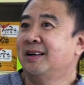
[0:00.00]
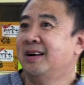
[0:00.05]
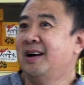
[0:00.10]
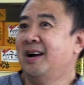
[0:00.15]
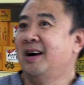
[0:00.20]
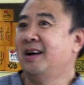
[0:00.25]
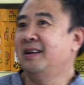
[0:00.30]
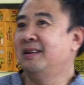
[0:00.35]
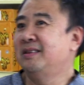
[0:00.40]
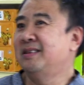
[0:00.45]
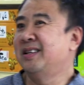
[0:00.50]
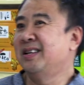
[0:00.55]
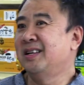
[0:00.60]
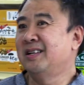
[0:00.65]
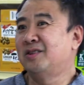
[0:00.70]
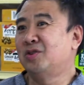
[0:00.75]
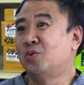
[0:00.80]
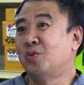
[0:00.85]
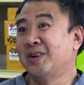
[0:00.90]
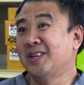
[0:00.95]
I
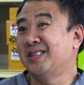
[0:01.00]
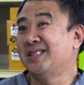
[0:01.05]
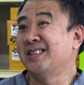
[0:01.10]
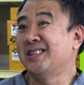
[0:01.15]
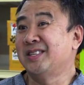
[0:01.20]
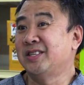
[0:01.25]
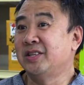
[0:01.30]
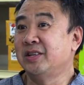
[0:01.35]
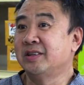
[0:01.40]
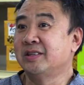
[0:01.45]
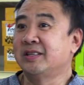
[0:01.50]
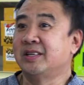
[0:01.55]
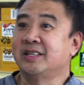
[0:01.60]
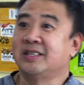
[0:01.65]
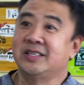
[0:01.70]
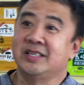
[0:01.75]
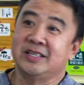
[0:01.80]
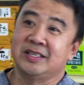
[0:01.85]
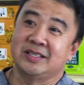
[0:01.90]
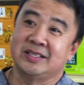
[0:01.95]
did 26 years
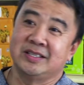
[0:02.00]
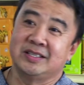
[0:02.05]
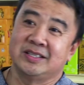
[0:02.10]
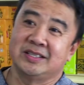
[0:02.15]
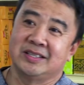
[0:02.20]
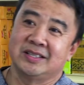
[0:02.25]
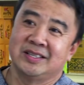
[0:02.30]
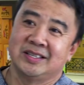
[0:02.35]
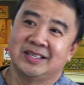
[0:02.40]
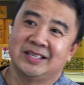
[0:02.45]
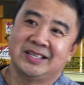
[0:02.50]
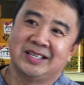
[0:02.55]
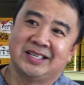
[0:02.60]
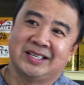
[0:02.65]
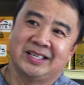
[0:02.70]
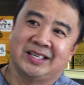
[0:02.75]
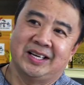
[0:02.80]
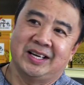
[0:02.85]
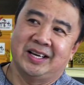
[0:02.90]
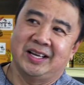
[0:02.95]
at TSYS,
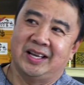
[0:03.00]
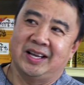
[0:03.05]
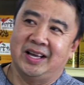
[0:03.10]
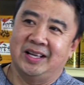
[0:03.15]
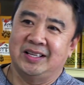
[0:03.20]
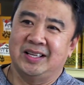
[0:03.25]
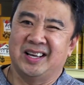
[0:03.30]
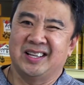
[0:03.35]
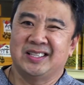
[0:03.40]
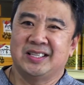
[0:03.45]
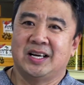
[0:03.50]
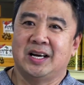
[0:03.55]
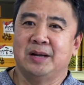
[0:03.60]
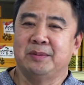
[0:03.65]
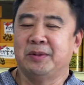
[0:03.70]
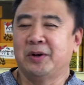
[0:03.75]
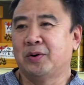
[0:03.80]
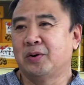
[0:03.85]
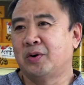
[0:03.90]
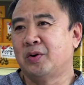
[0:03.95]
and at that
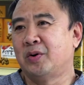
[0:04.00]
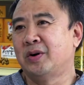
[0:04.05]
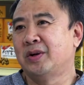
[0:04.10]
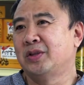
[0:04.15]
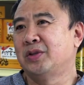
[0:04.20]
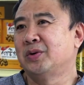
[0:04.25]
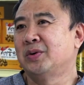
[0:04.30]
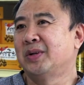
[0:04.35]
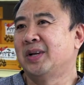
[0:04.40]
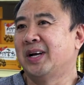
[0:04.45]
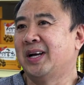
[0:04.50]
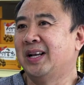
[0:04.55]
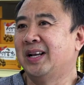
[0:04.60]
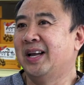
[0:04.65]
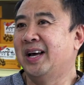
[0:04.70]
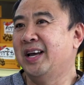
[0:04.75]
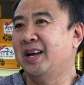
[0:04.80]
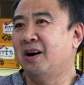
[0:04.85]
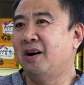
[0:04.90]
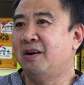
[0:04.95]
time they were going through like a
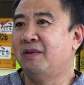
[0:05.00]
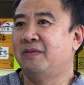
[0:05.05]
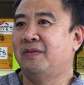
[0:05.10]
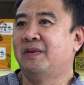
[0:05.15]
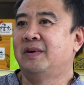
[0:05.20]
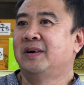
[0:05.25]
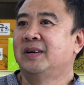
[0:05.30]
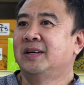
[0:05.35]
layoff,